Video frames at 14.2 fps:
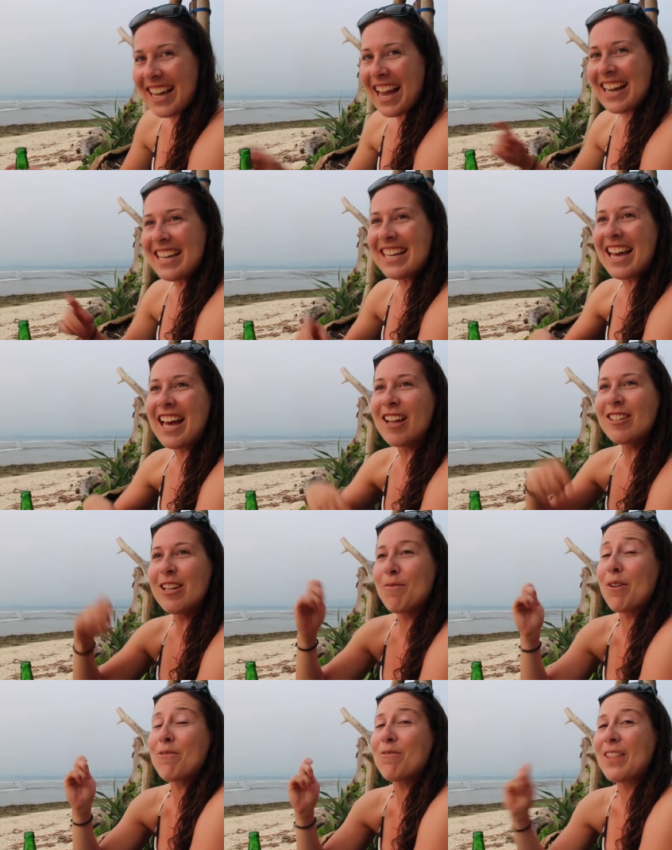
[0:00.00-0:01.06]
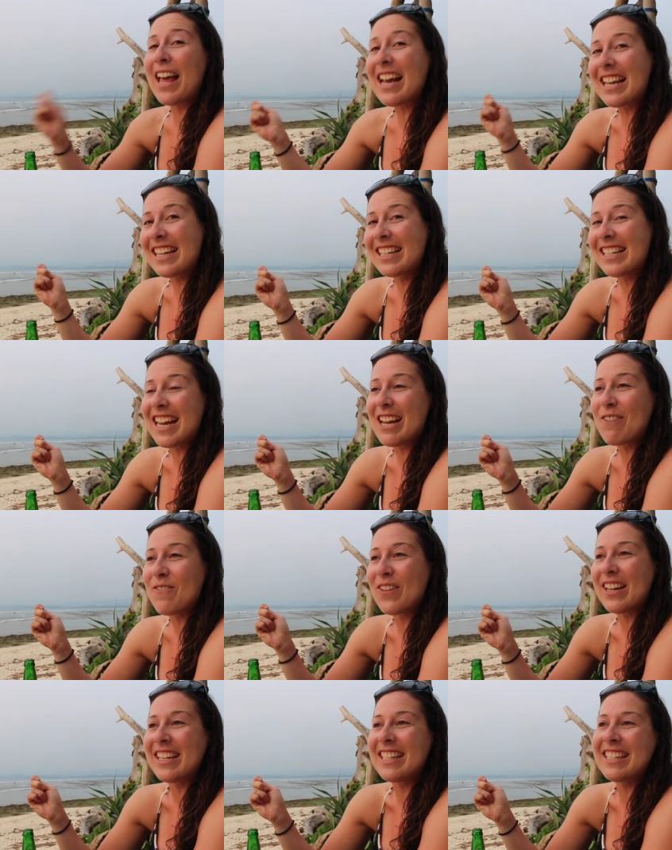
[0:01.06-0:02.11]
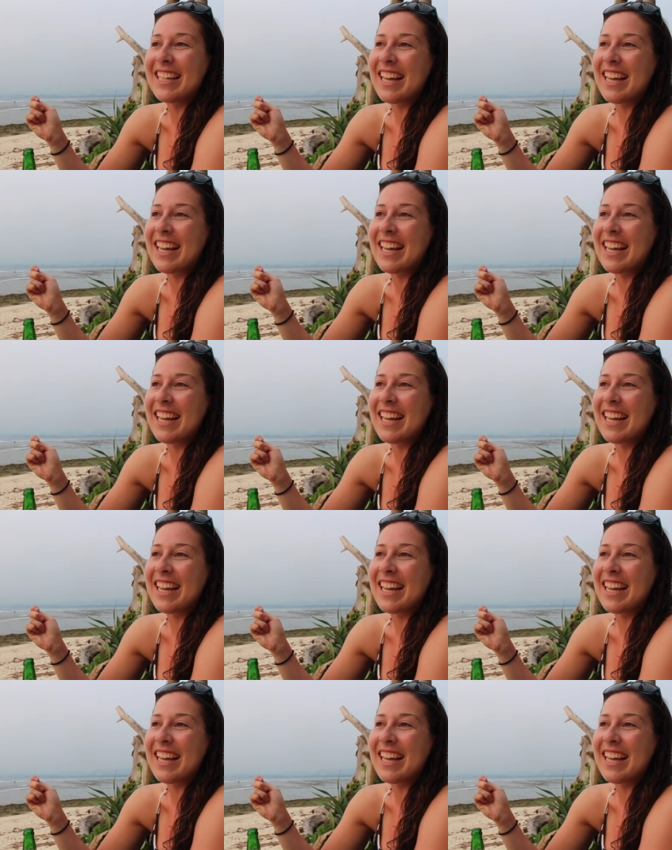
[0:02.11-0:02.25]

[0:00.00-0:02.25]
And he held up our flagging tape and he